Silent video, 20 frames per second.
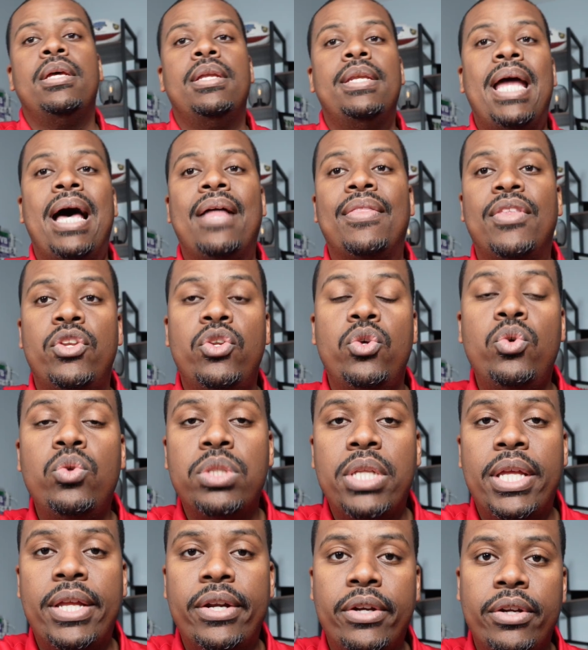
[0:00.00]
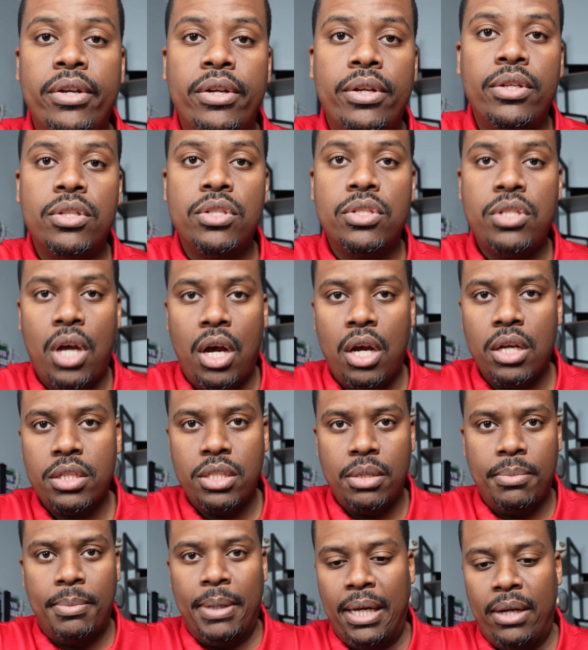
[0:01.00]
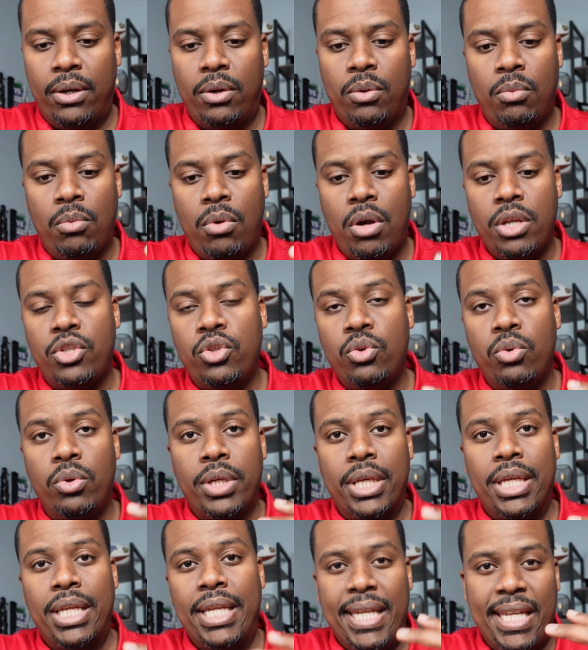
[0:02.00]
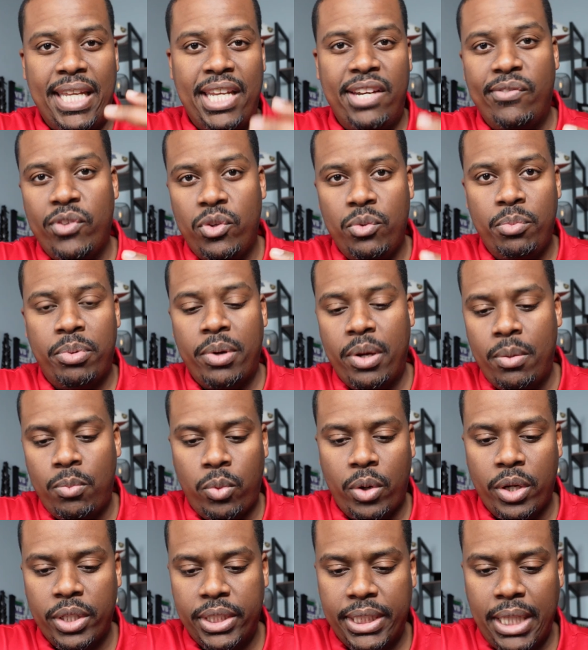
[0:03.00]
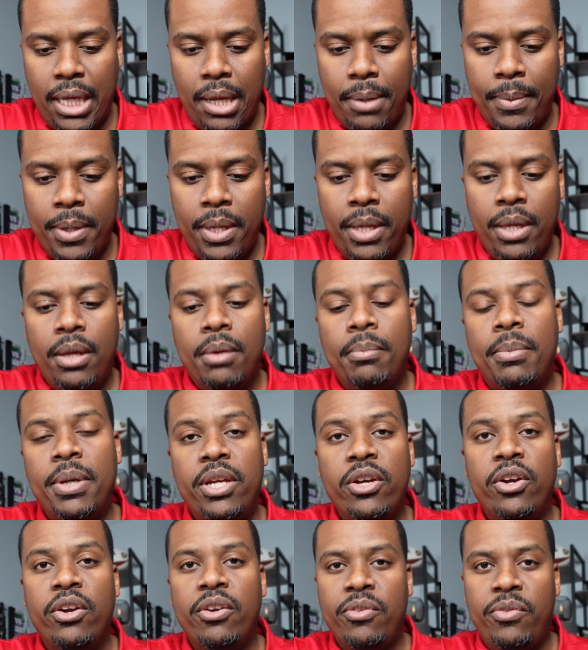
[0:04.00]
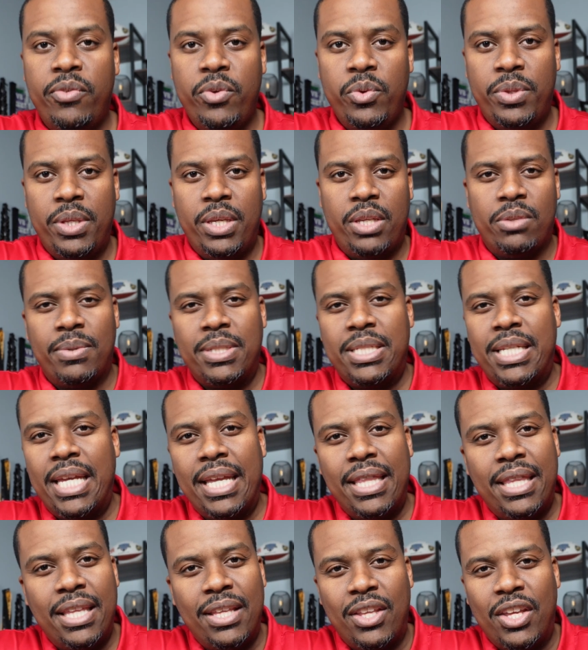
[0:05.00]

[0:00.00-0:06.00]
Now, the newsletter talks about what you will get in the interview prep workshop, but here are a few things. Once again,